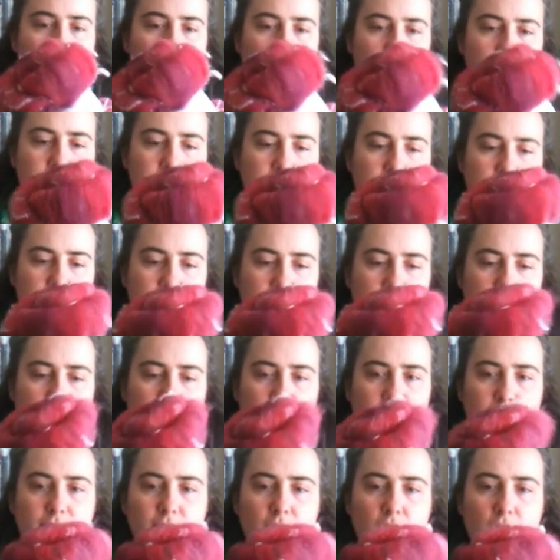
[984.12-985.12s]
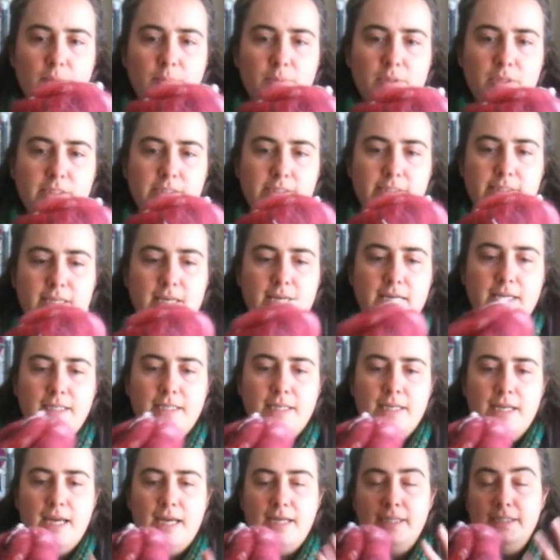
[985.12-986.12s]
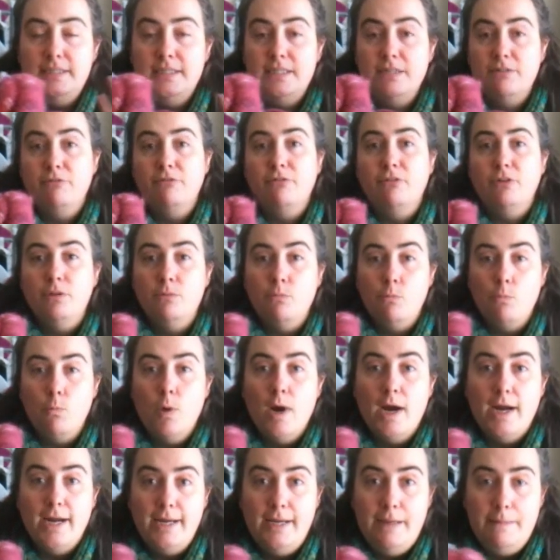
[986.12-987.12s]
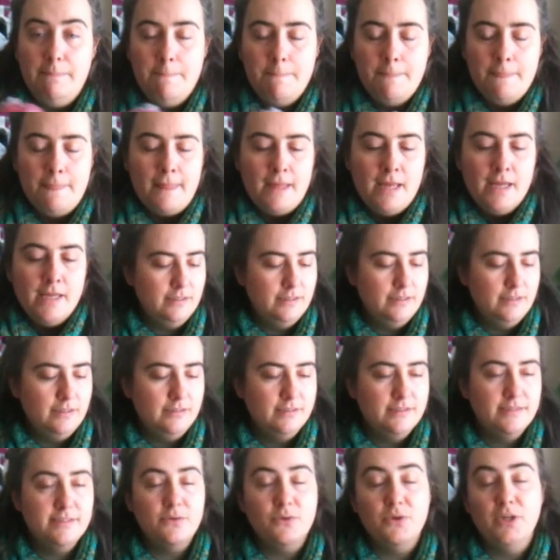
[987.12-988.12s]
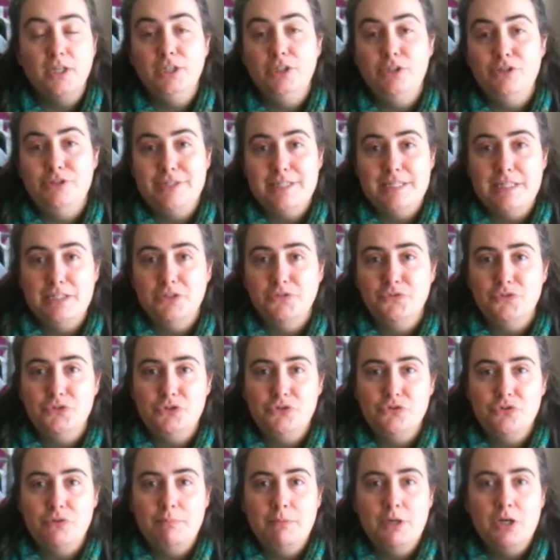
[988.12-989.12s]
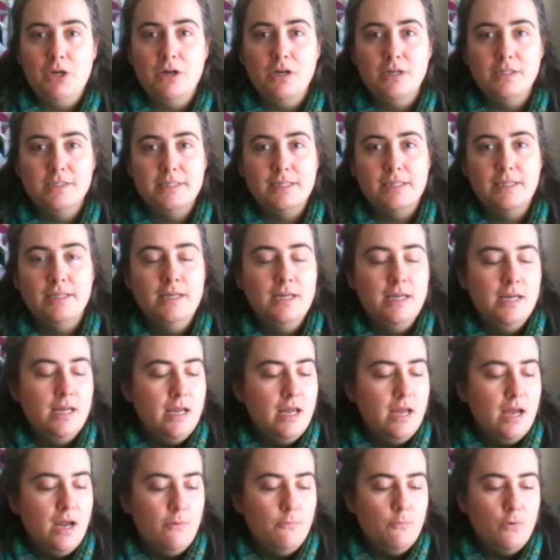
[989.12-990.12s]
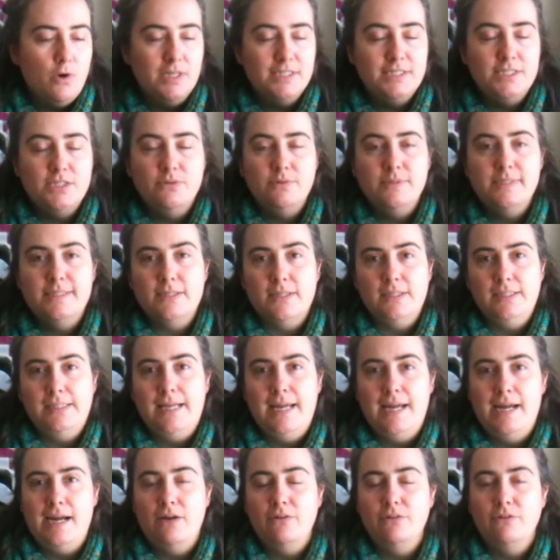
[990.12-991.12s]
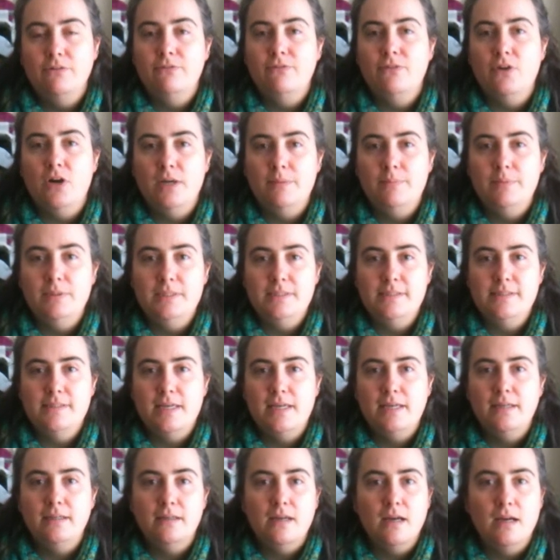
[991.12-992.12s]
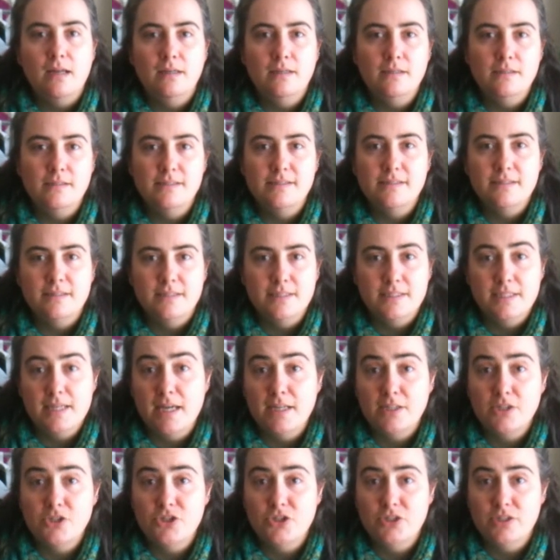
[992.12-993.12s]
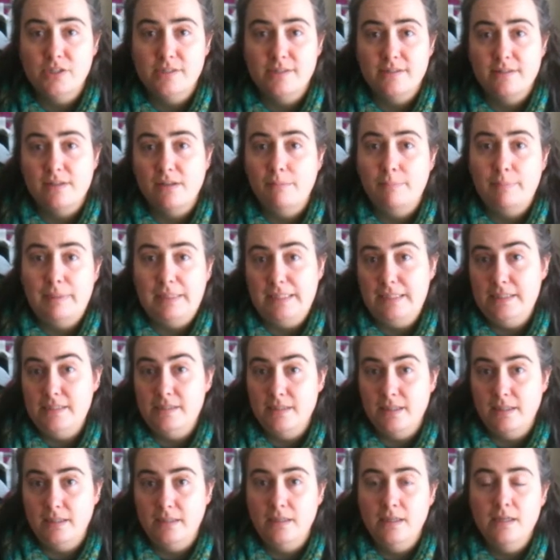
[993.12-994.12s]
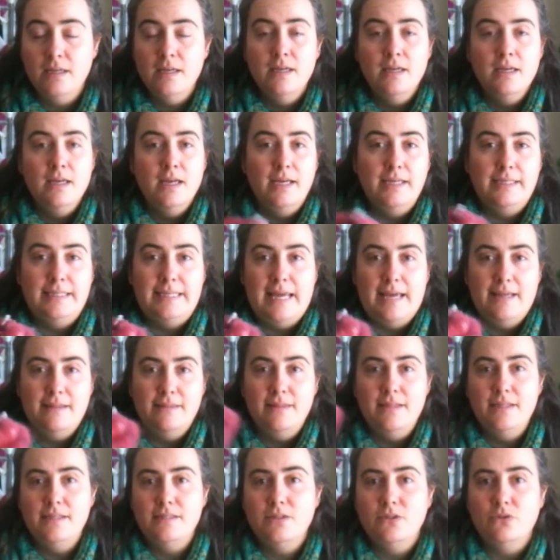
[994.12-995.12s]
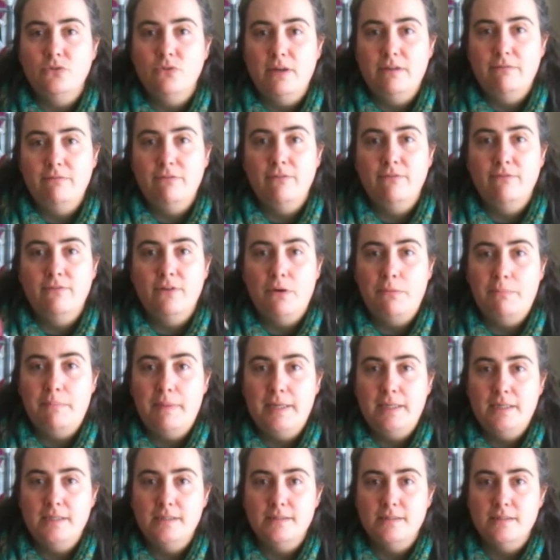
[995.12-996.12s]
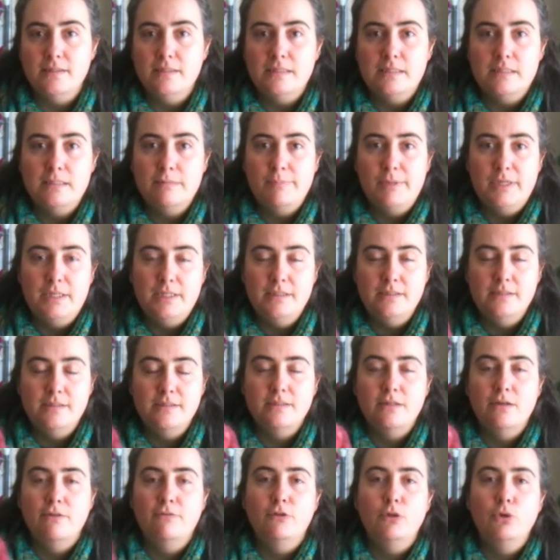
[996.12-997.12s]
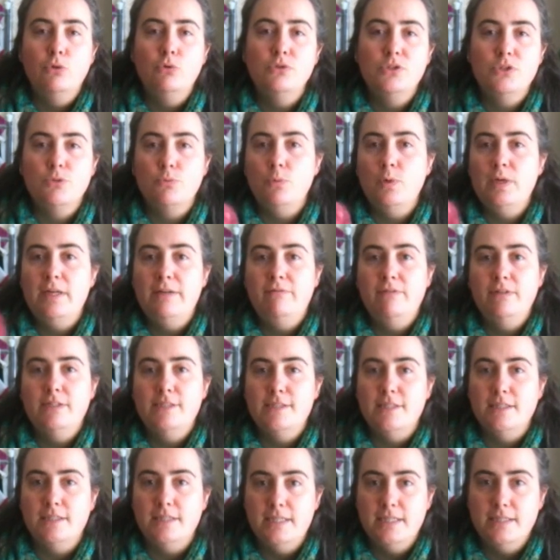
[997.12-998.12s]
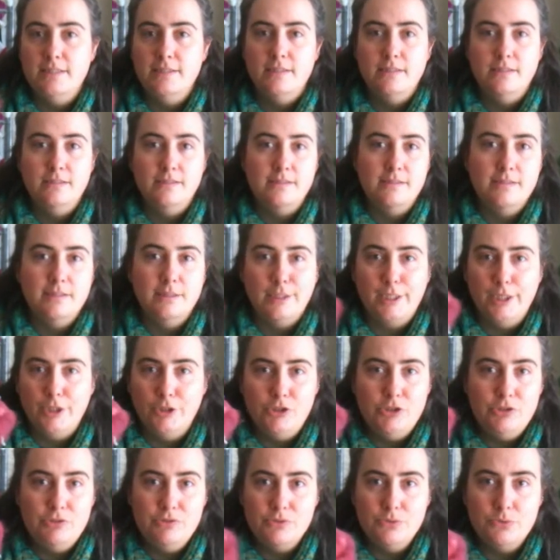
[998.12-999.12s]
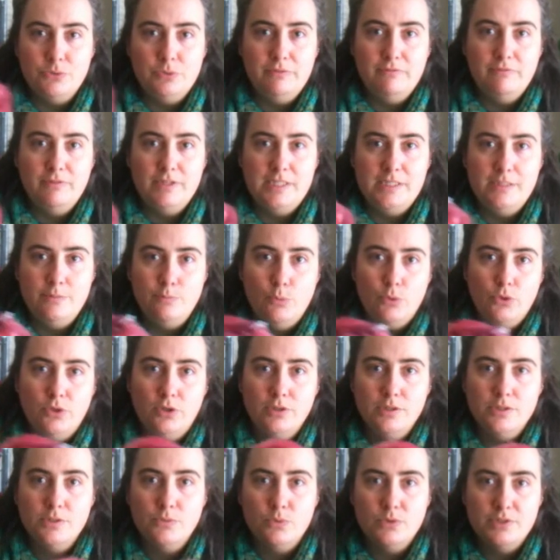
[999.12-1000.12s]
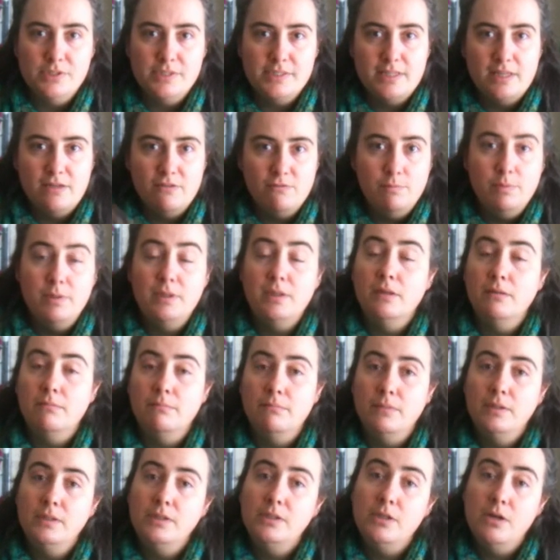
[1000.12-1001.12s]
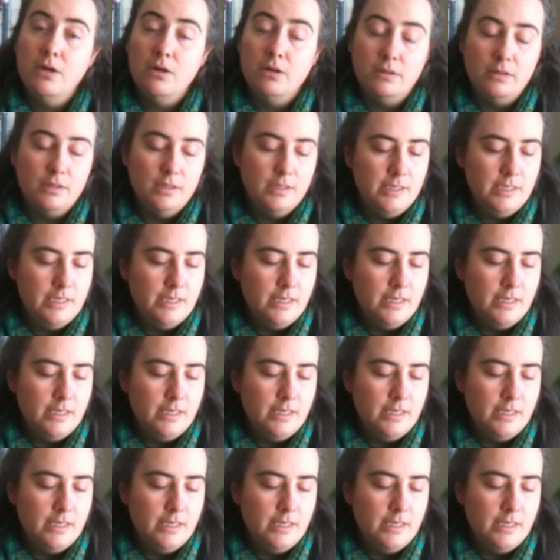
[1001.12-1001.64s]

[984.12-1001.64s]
processing the fibres in a different way. So I use an Ashford drum carder, and what I do is I lay out the fibres in colours and textures that are pleasing. Again, these are great for felt makers and spinners. Of course, weavers and knitters can use all of these products once they've become yarn.